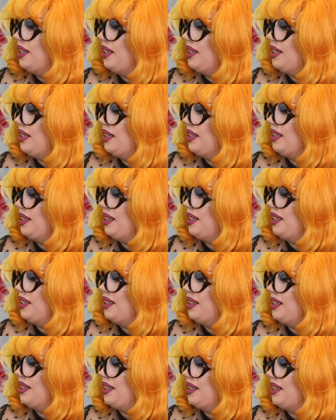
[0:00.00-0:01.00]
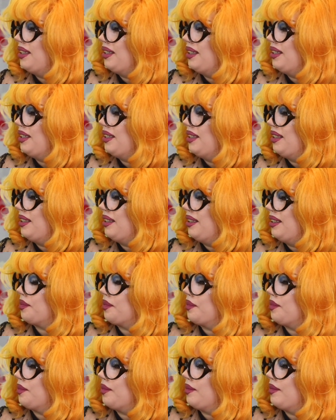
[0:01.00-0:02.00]

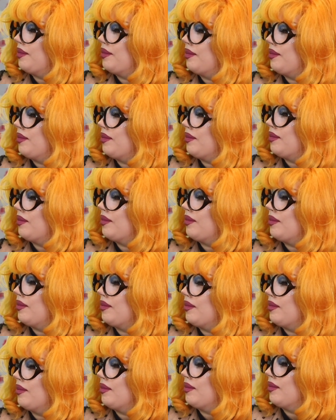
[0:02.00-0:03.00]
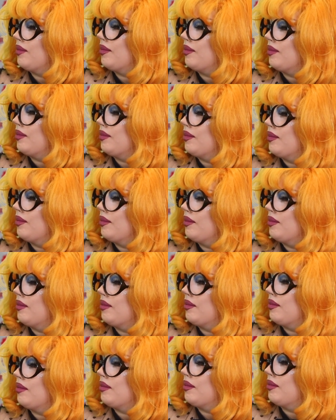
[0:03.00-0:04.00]

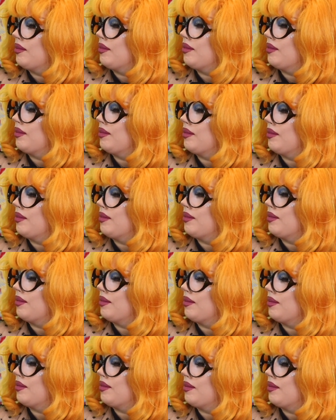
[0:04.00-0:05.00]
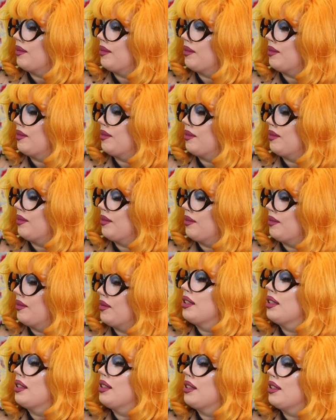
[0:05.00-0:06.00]

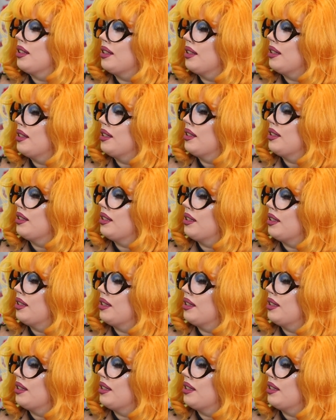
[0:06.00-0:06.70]
(silent)